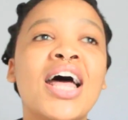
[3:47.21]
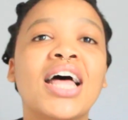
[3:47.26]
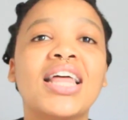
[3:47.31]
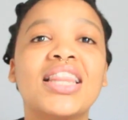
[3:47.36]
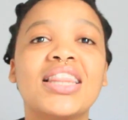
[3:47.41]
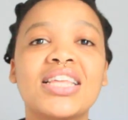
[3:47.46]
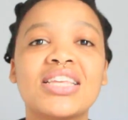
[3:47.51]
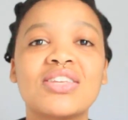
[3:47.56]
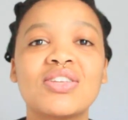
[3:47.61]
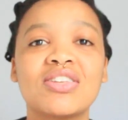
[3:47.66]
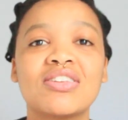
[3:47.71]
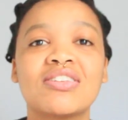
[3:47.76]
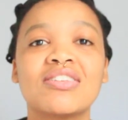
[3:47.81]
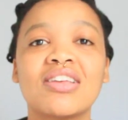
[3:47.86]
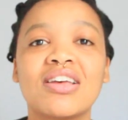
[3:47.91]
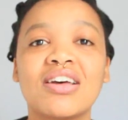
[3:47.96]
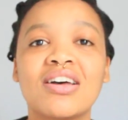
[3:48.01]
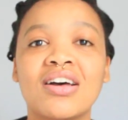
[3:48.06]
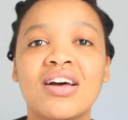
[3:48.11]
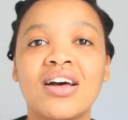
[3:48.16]
this is
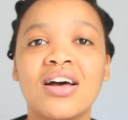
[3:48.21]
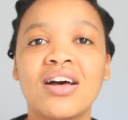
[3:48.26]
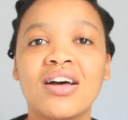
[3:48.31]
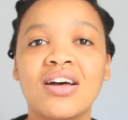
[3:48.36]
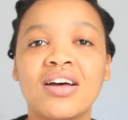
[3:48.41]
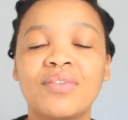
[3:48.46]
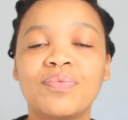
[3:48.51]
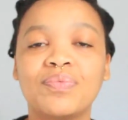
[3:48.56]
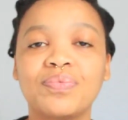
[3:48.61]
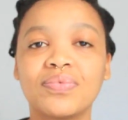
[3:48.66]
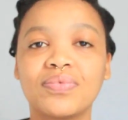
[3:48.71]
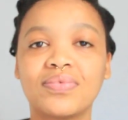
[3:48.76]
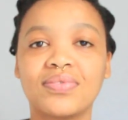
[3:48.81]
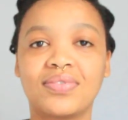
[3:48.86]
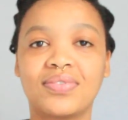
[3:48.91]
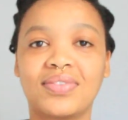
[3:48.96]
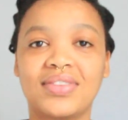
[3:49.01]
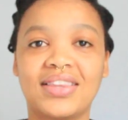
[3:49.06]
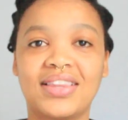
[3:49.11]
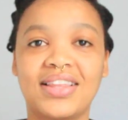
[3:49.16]
a,
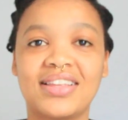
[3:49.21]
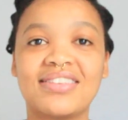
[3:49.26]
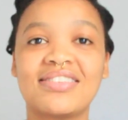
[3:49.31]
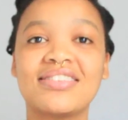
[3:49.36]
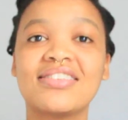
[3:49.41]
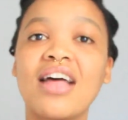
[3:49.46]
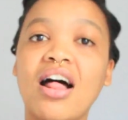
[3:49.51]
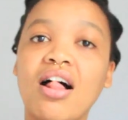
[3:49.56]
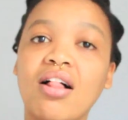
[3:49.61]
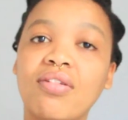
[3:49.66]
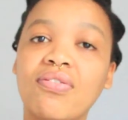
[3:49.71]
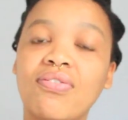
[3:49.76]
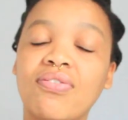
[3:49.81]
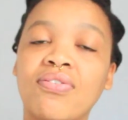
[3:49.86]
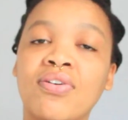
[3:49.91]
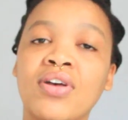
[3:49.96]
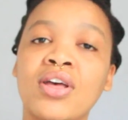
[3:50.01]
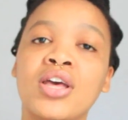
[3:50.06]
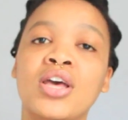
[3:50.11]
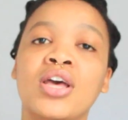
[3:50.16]
a, a self